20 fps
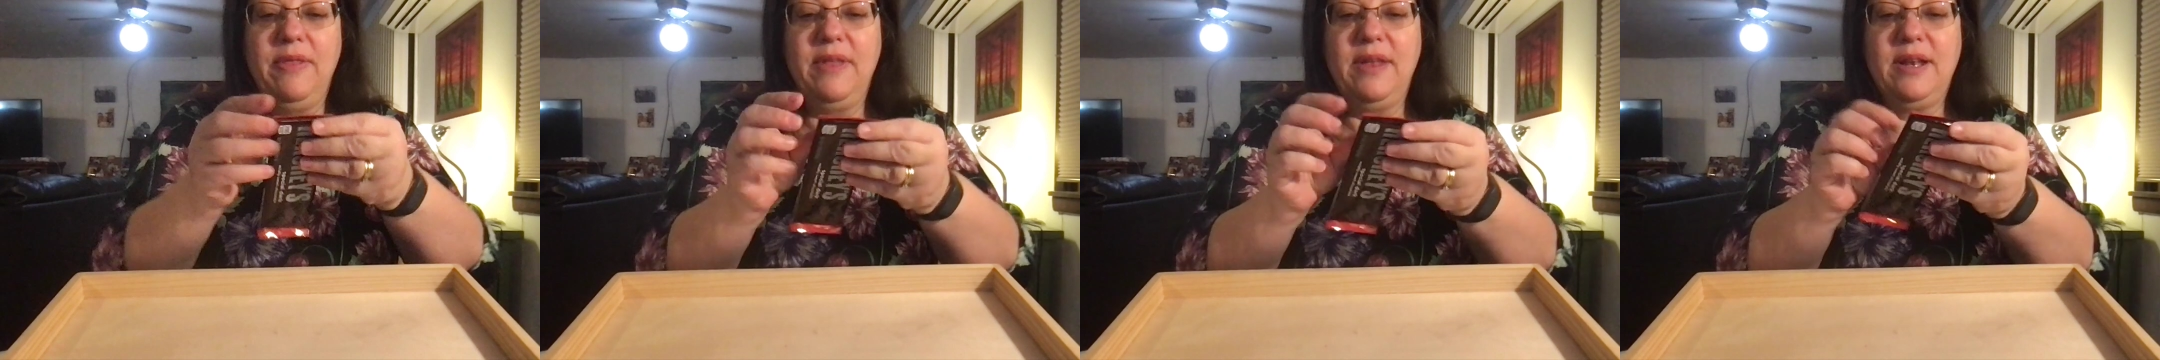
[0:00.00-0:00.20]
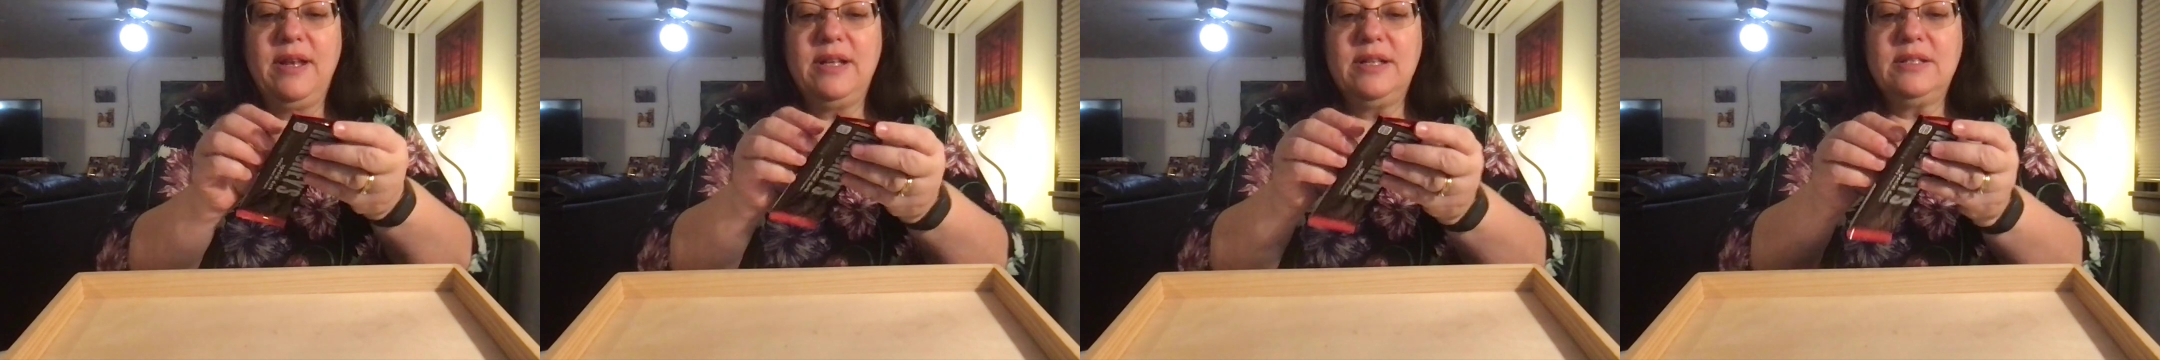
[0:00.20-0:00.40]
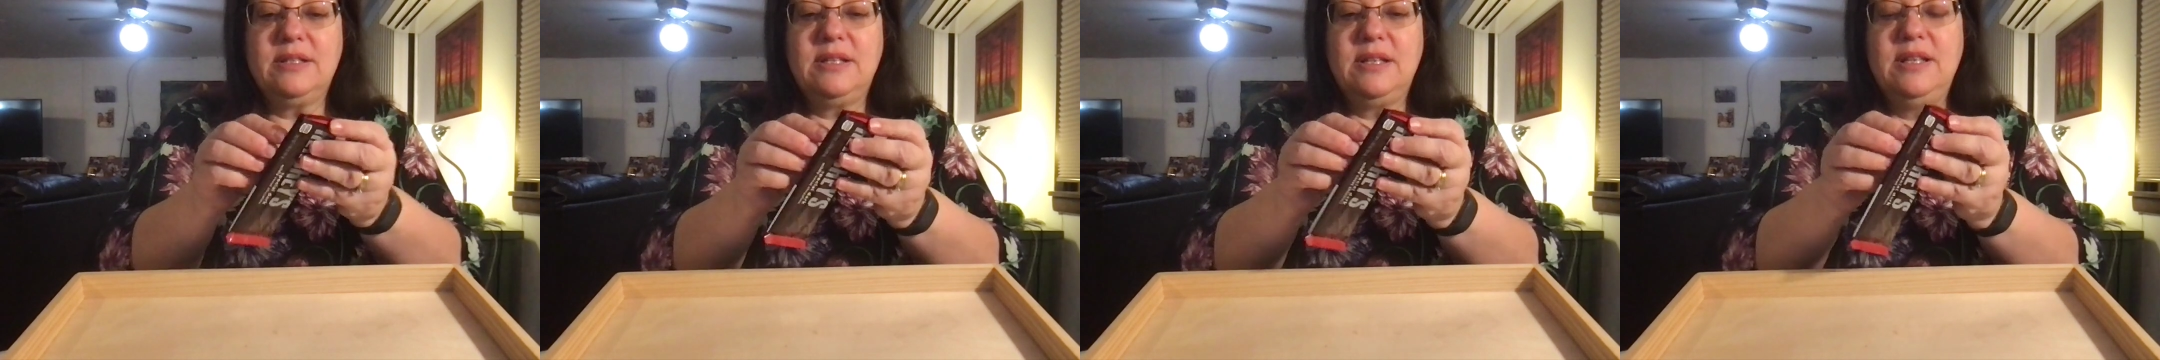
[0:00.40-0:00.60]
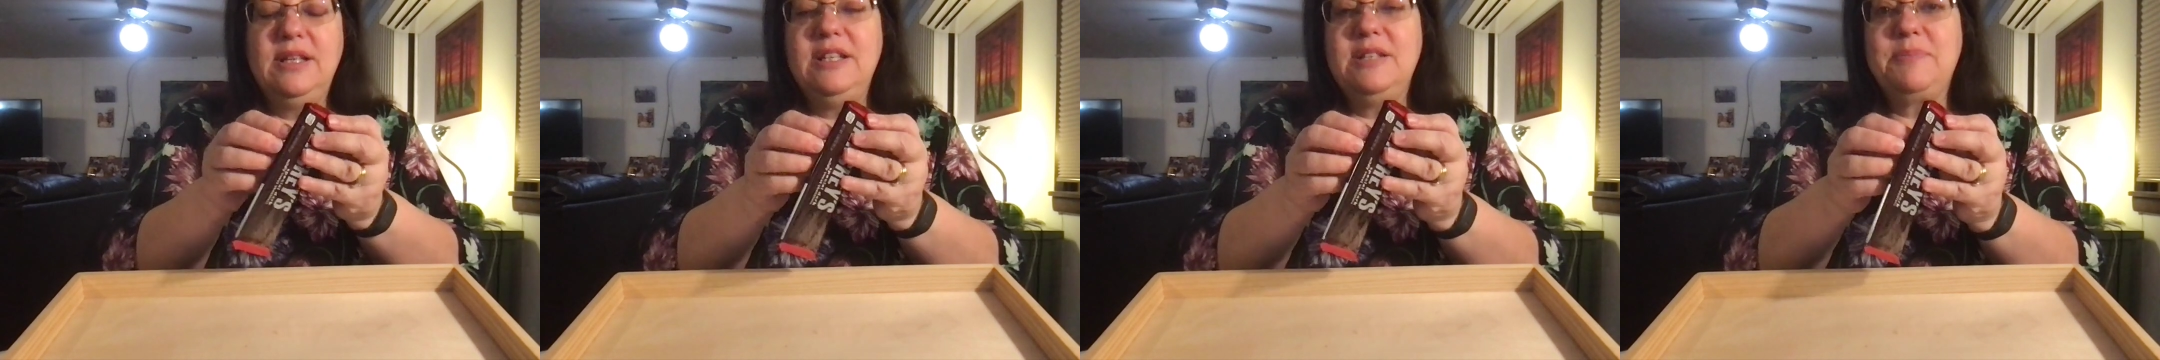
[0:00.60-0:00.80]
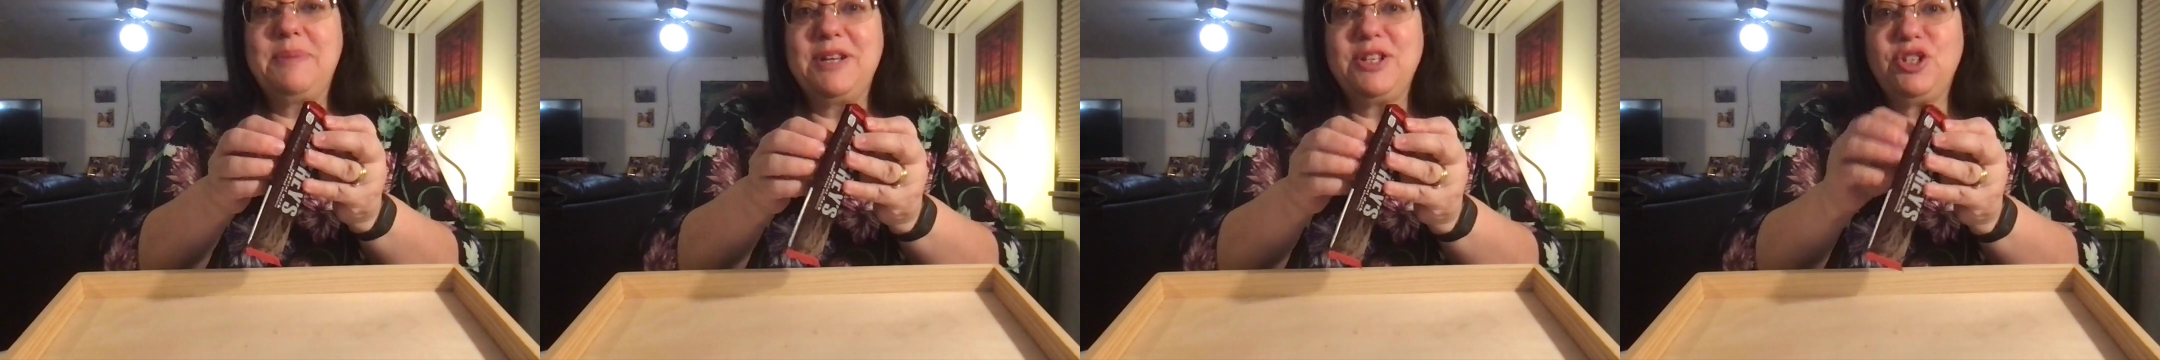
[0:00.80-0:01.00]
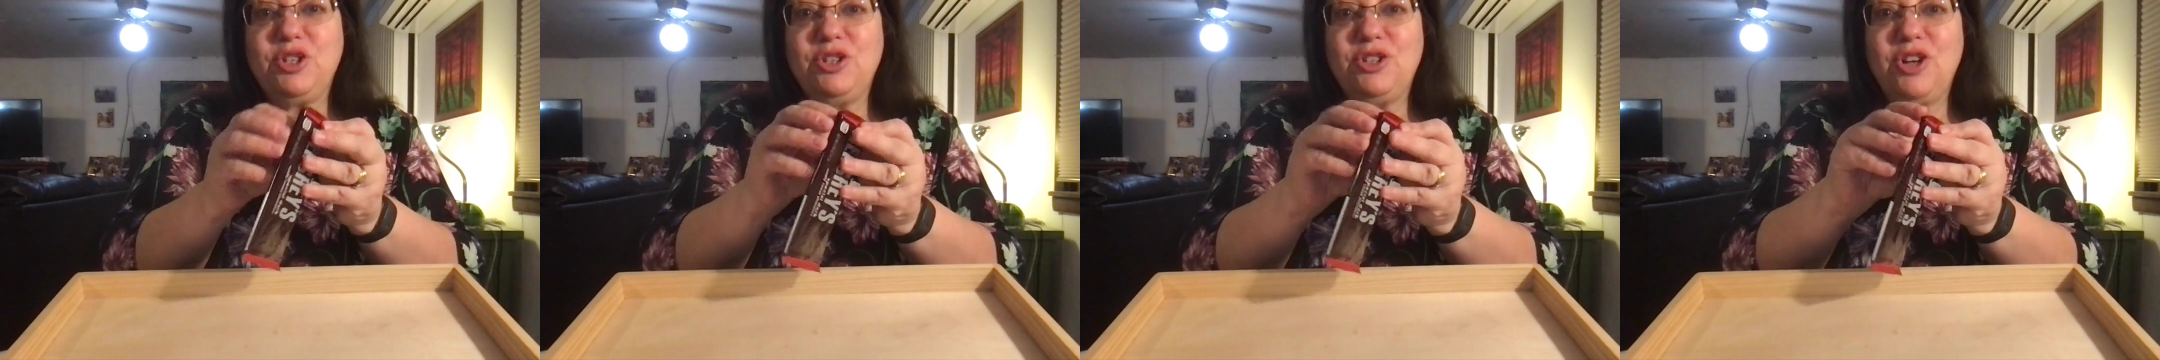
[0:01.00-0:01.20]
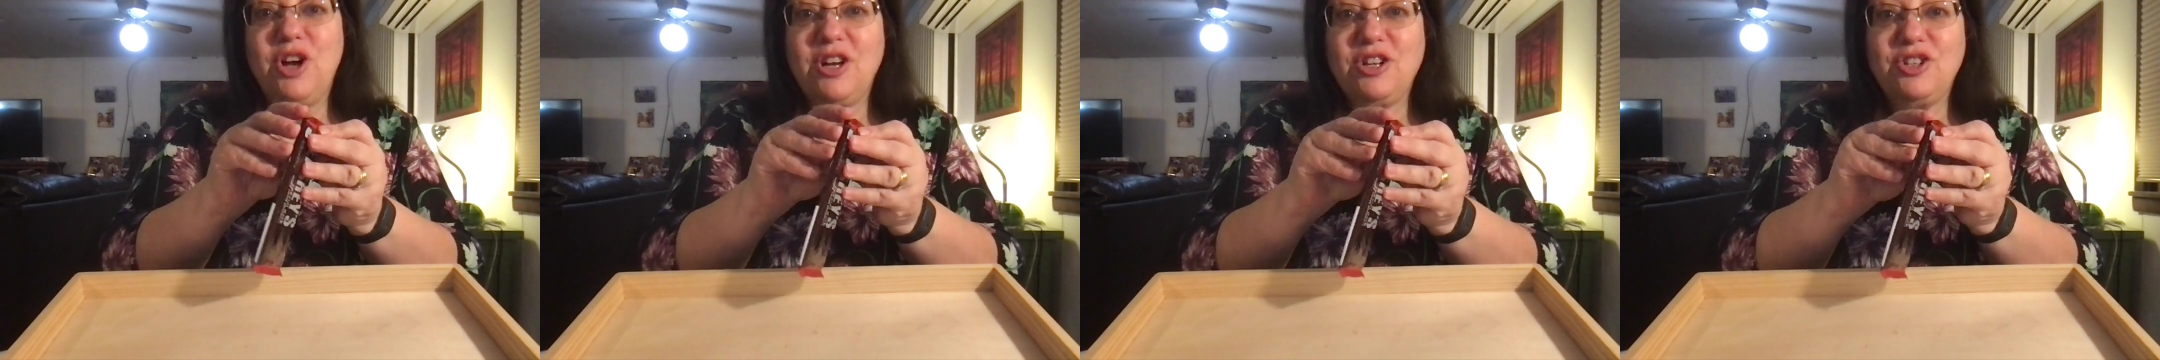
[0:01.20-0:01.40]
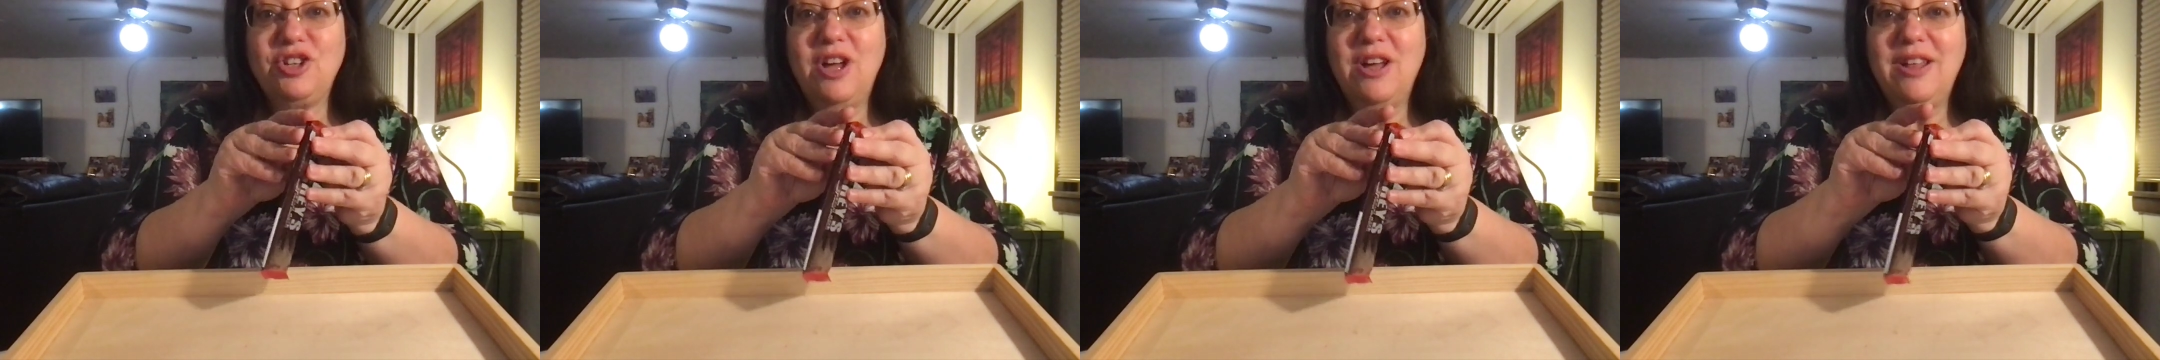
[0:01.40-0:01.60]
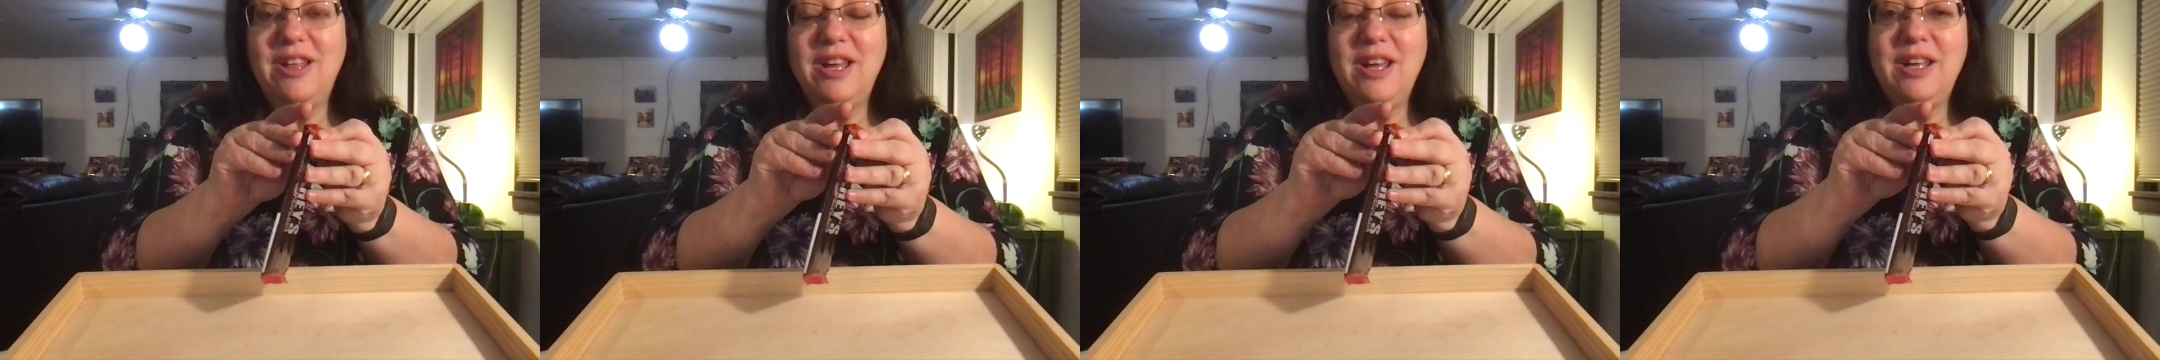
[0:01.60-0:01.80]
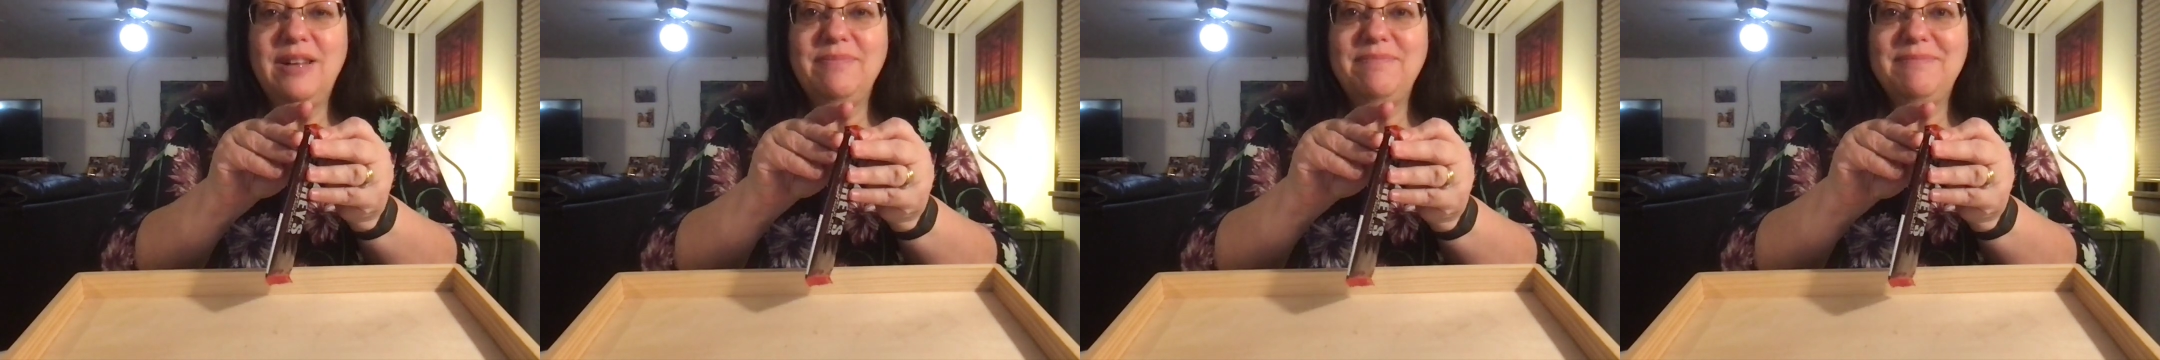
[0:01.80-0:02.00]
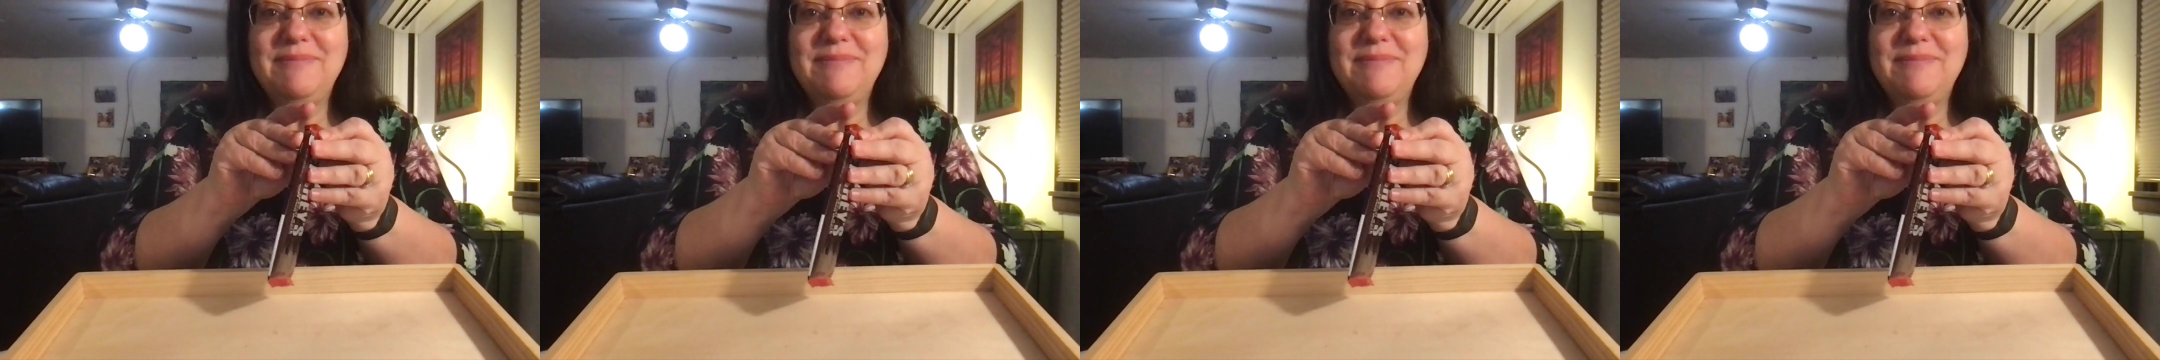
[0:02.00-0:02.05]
that is the special dark chocolate